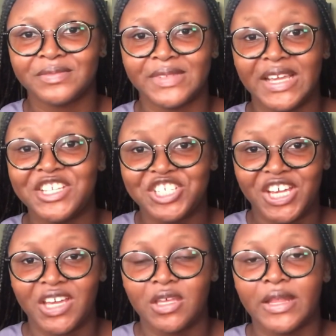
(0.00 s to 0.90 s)
in
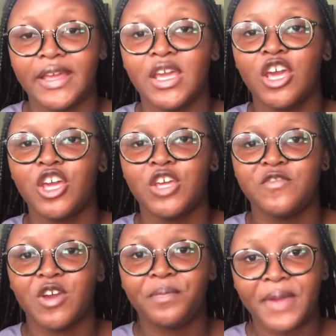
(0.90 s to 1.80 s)
check. Like, if
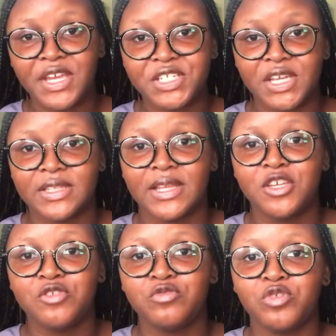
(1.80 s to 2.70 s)
you're patient, then
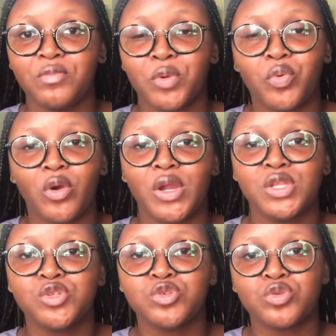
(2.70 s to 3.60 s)
you will not be worrying
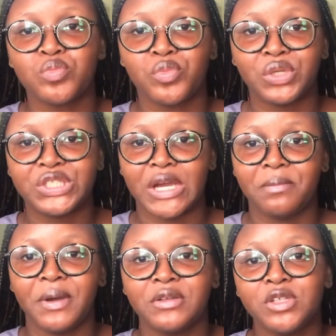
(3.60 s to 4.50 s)
so much
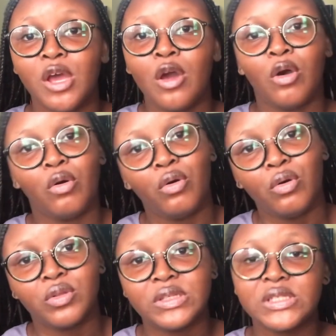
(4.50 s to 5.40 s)
about,
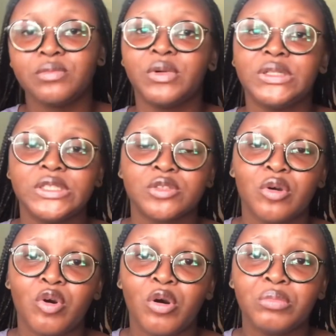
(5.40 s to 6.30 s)
oh, this money is not
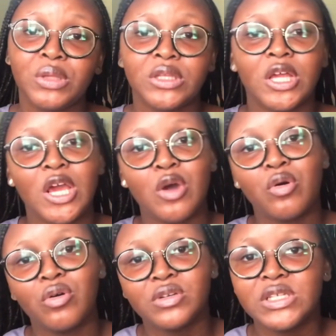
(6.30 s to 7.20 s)
coming,
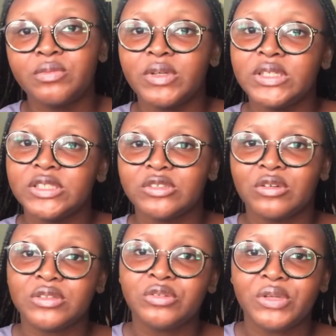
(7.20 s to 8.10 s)
oh, this money is
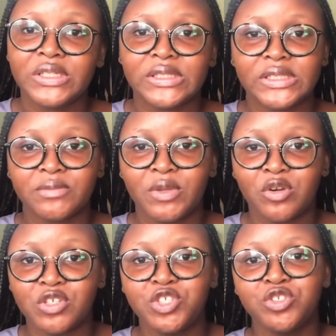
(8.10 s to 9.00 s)
not doing this,
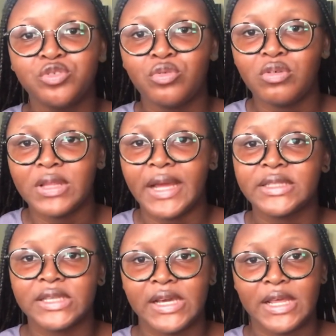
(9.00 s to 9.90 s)
because you know that
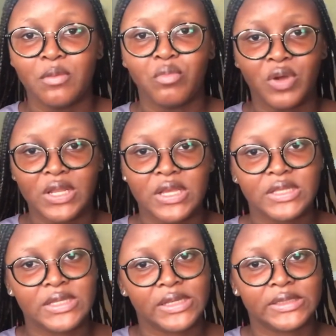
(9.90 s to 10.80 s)
money
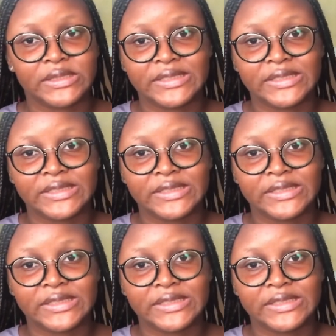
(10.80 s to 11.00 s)
takes